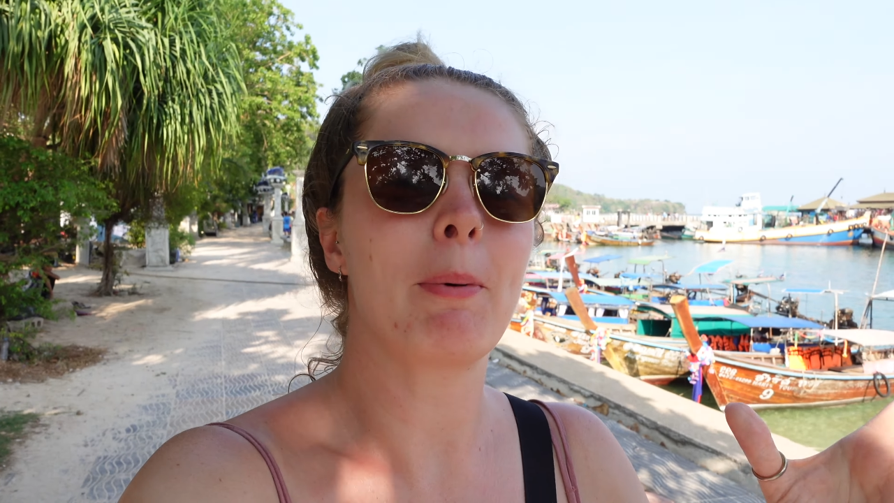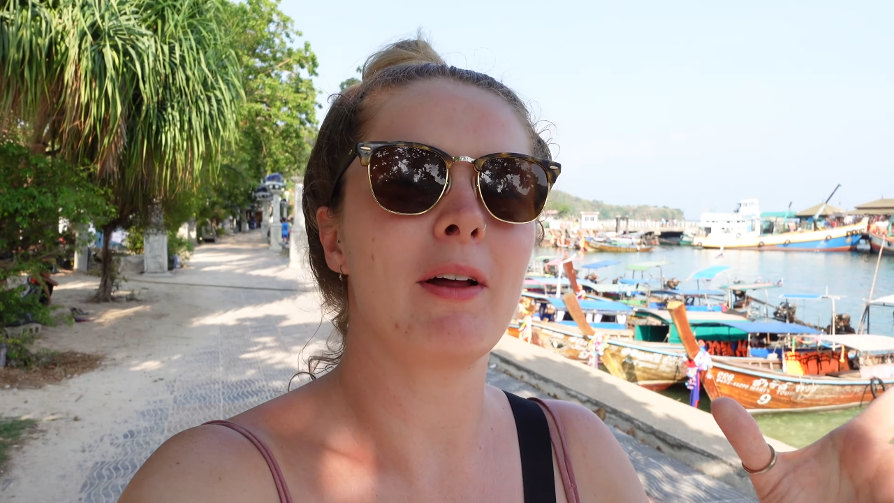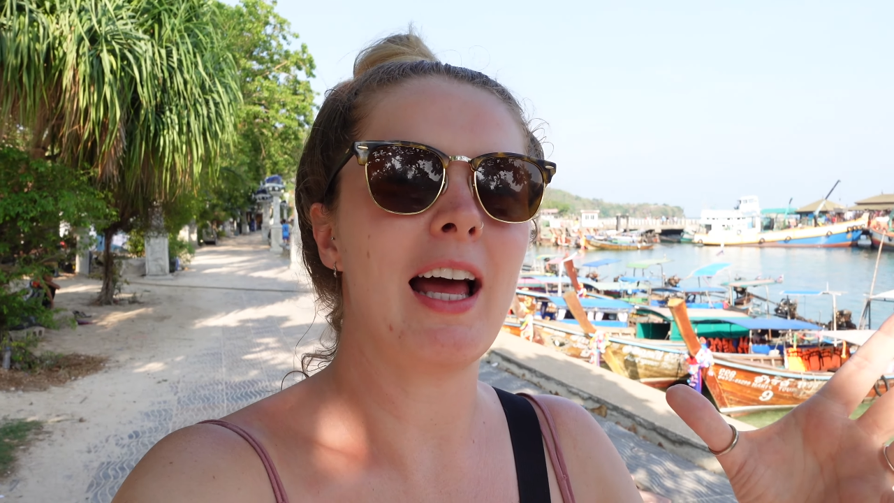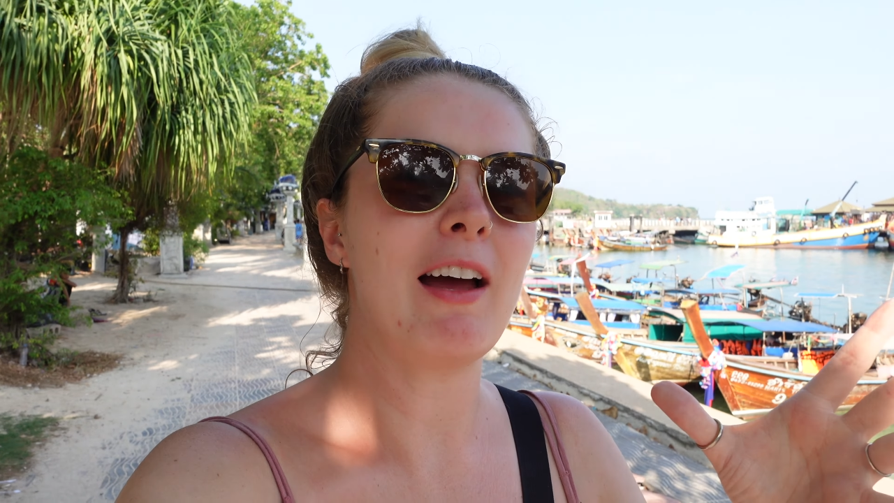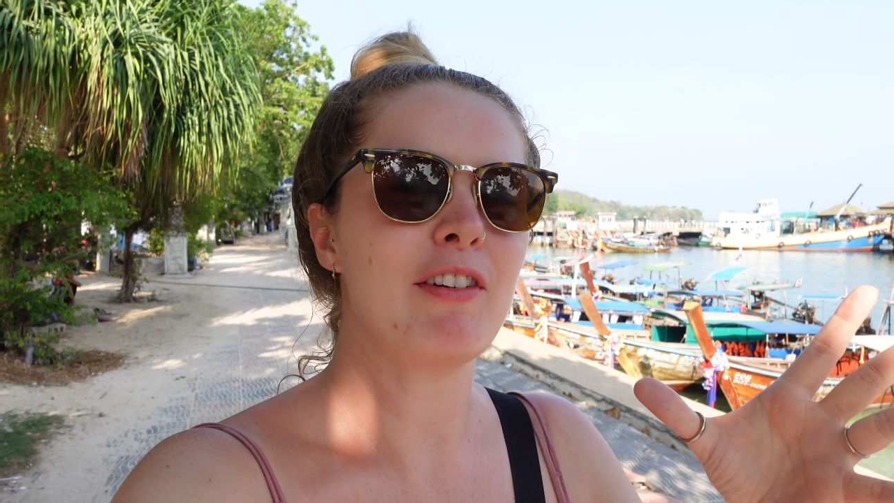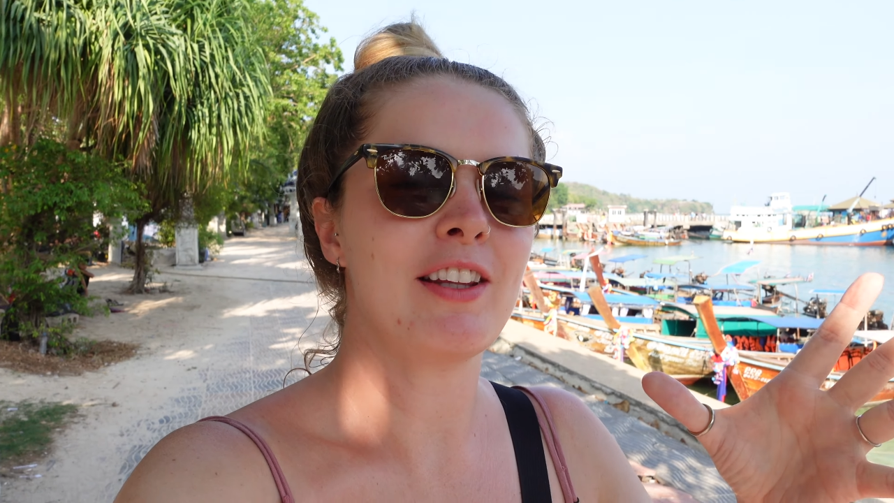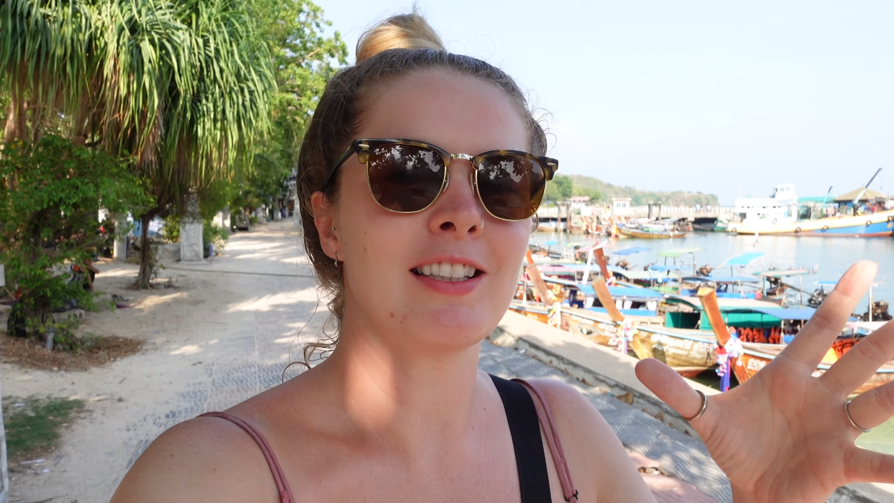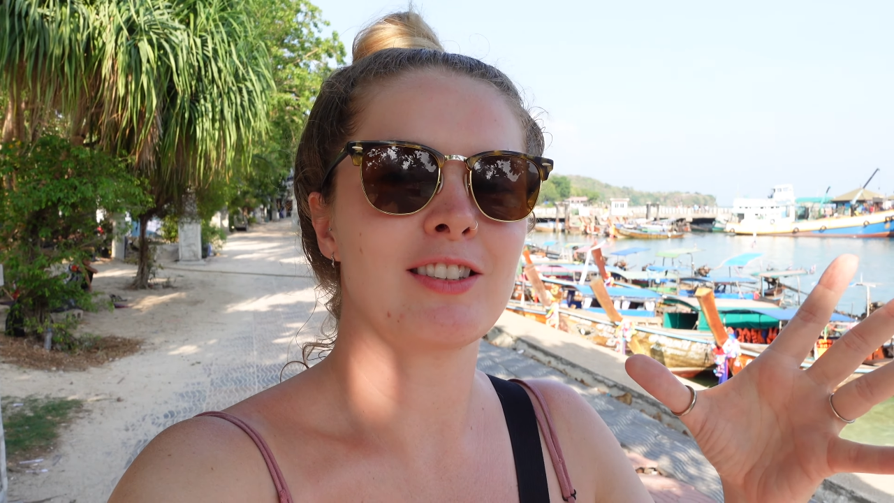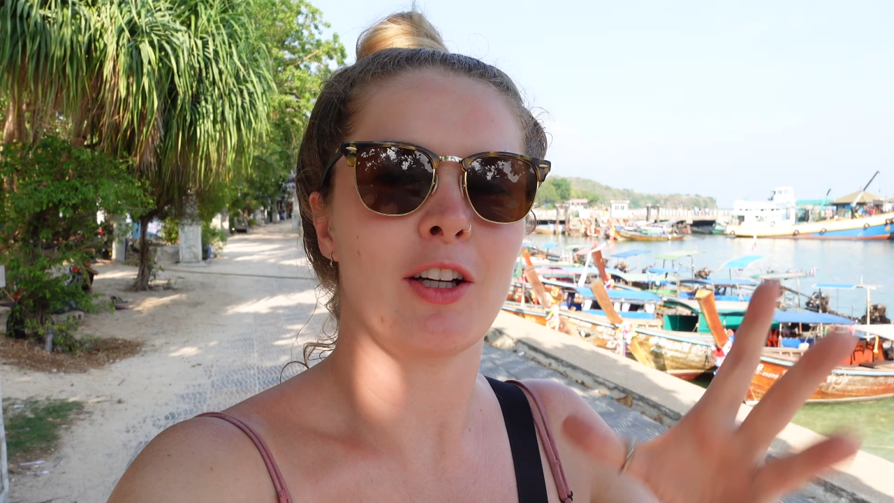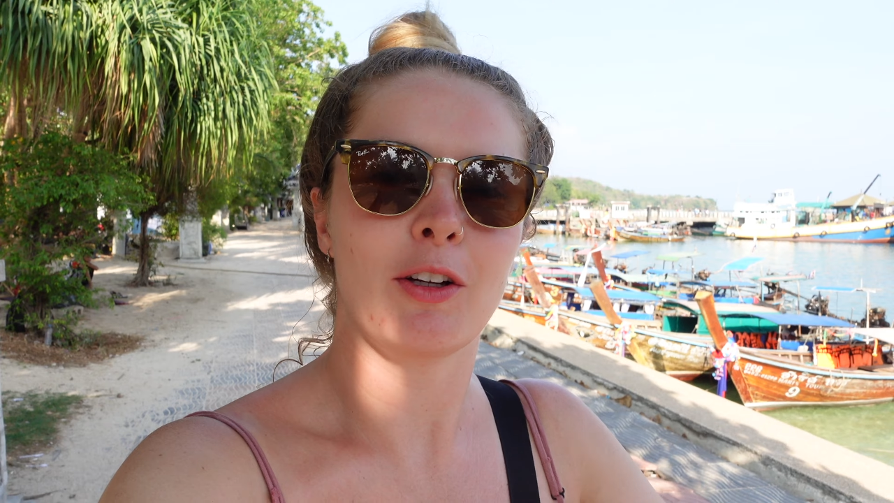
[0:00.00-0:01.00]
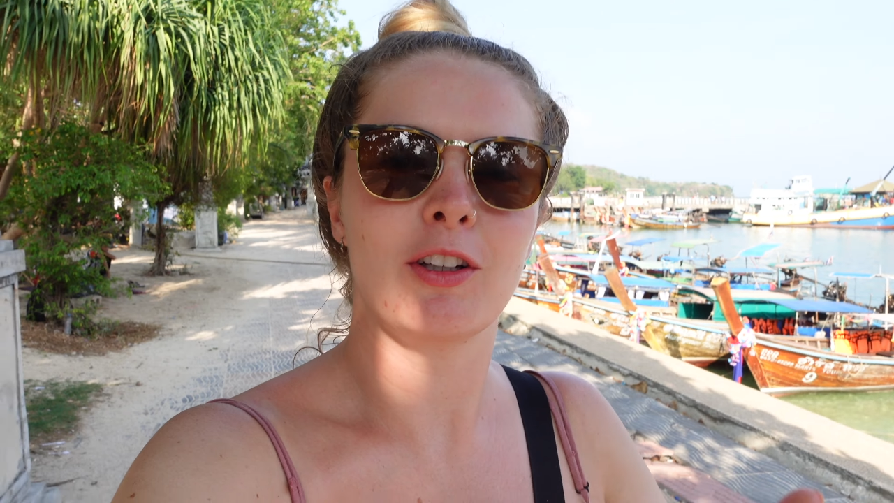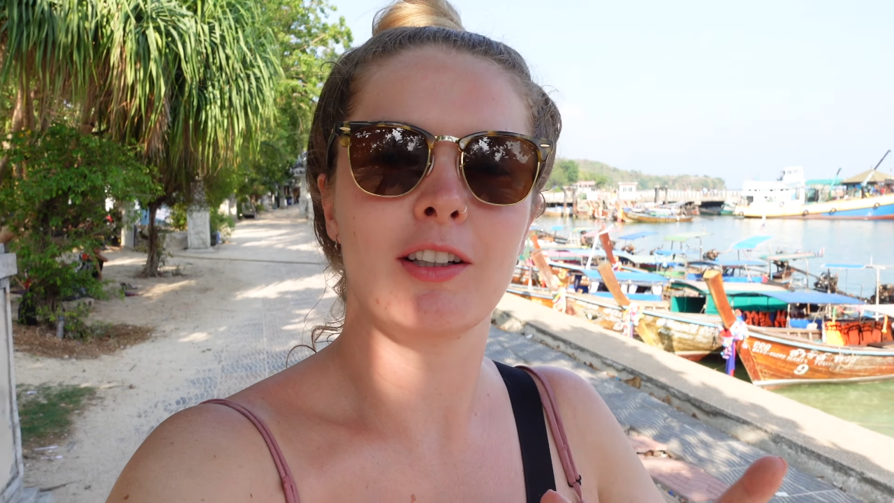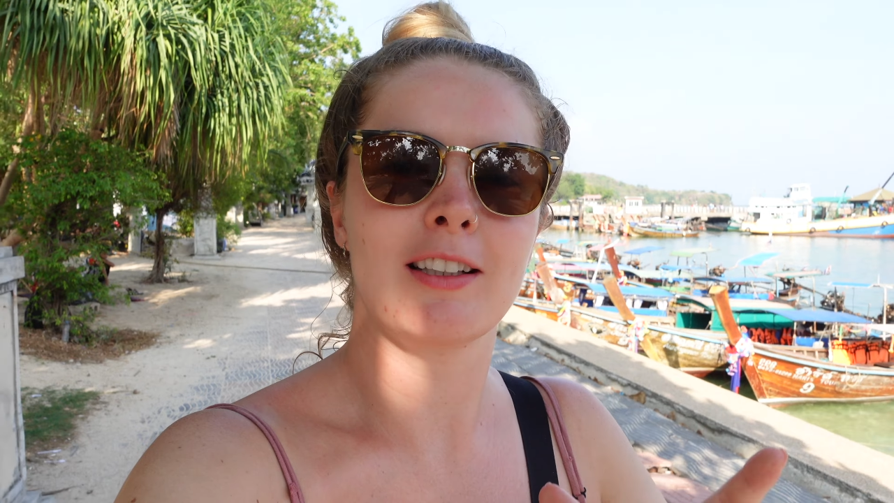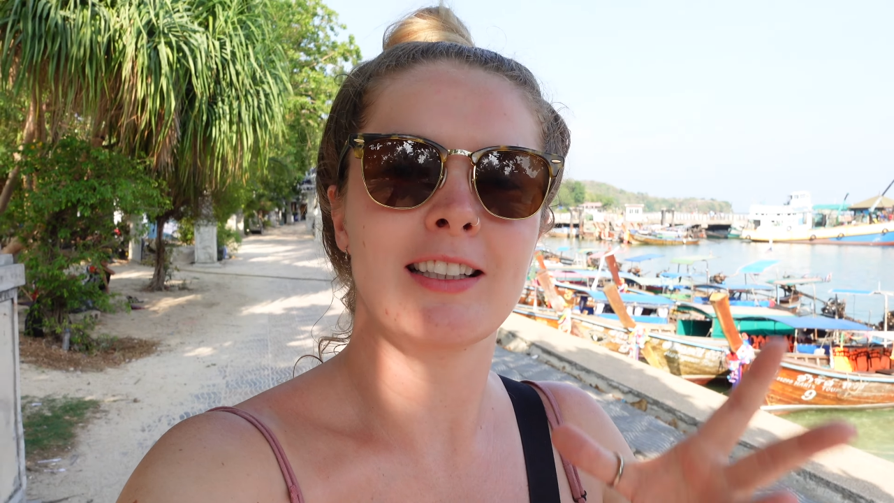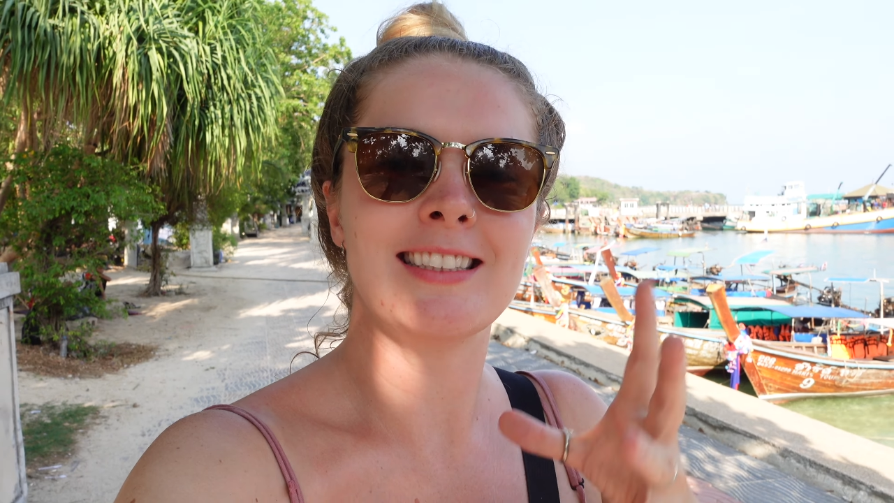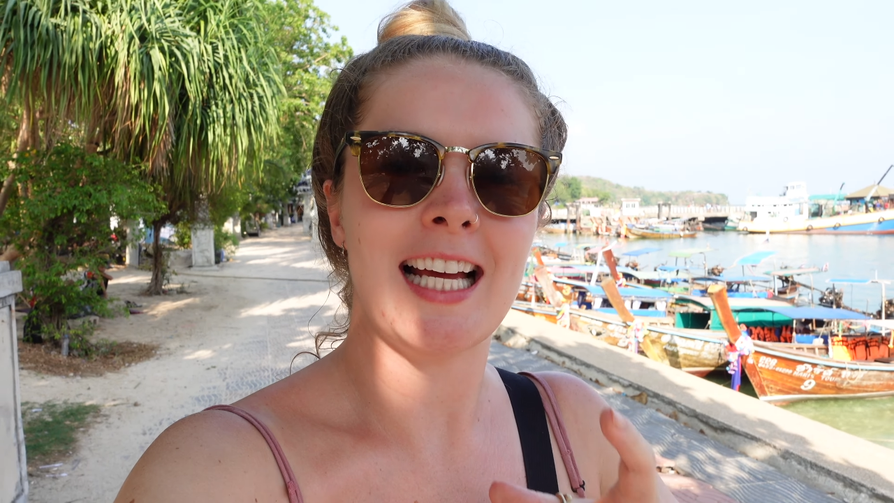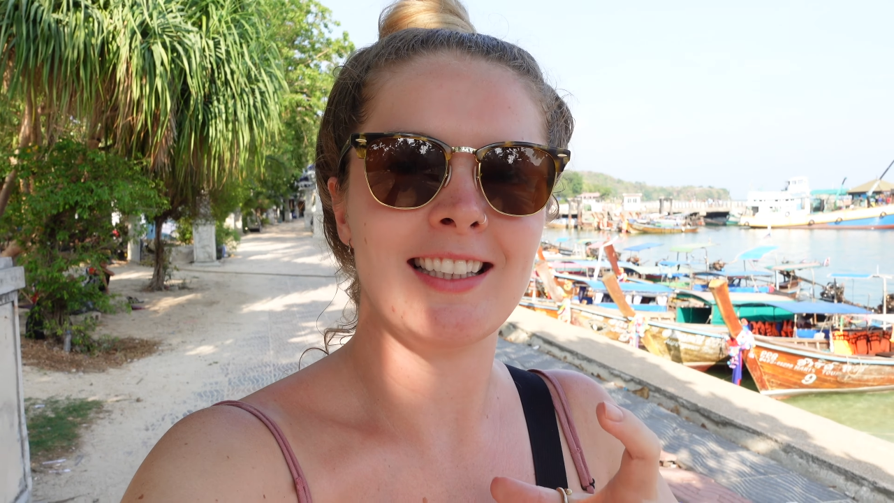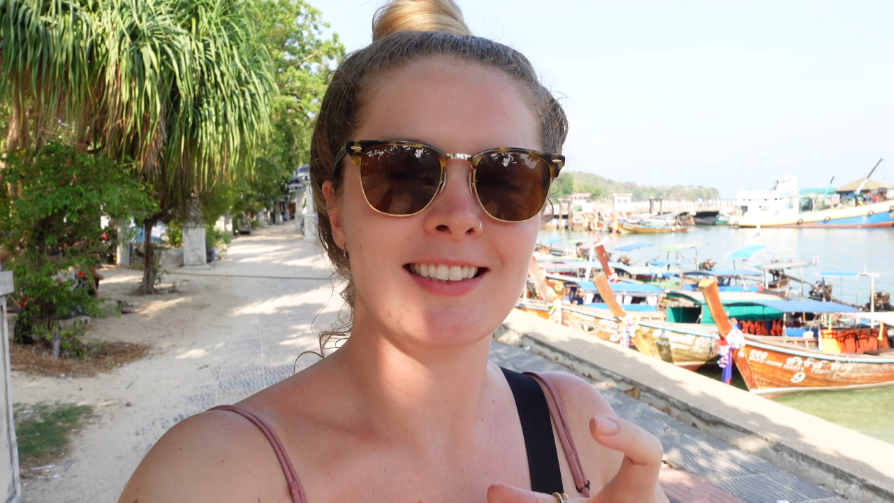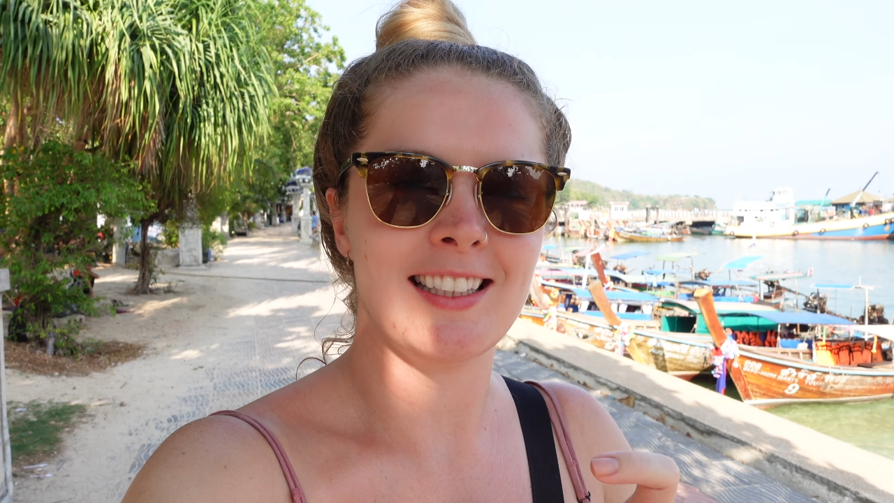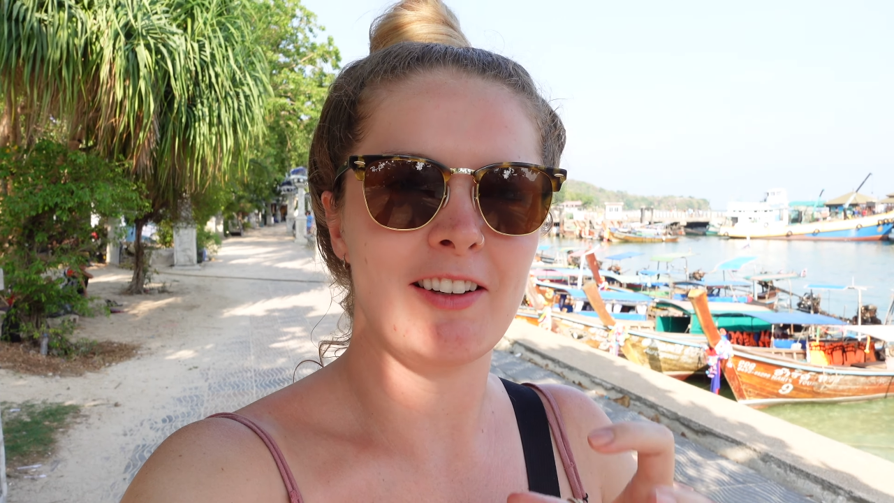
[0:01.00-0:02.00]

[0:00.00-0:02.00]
but everything is so condensed